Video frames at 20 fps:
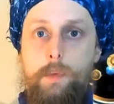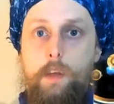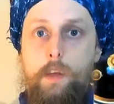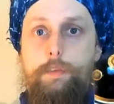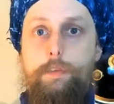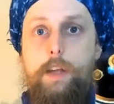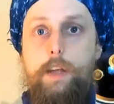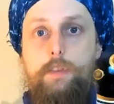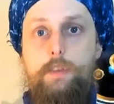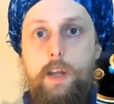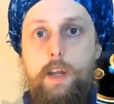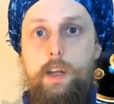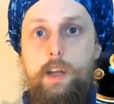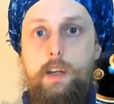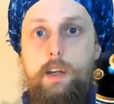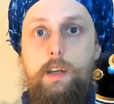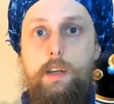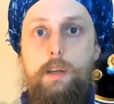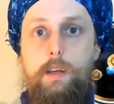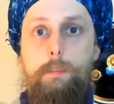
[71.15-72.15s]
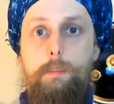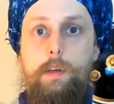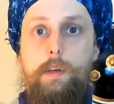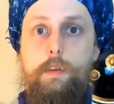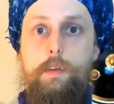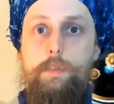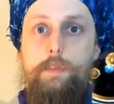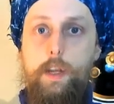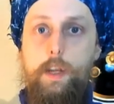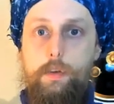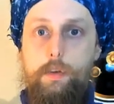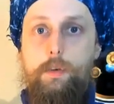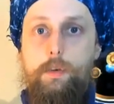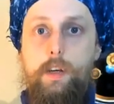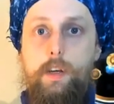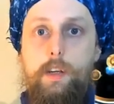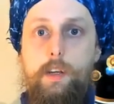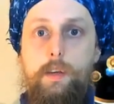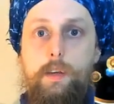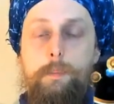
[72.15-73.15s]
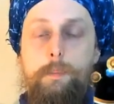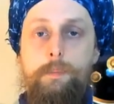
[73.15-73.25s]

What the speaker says: Fateh means victory,